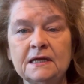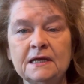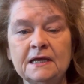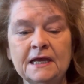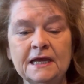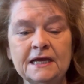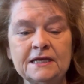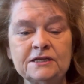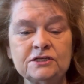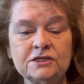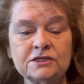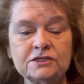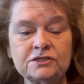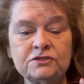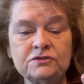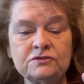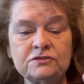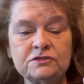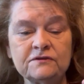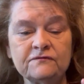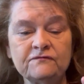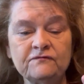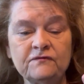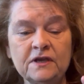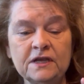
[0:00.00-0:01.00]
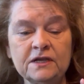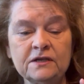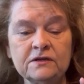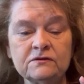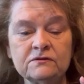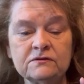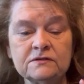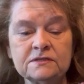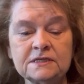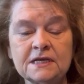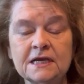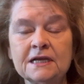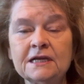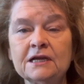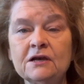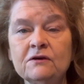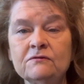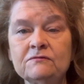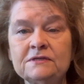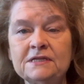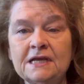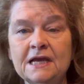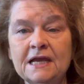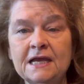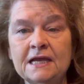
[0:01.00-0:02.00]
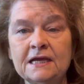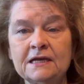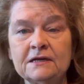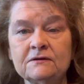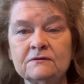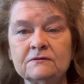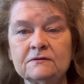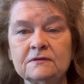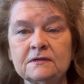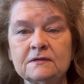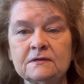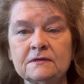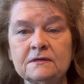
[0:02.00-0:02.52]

And just use your fingers and go down,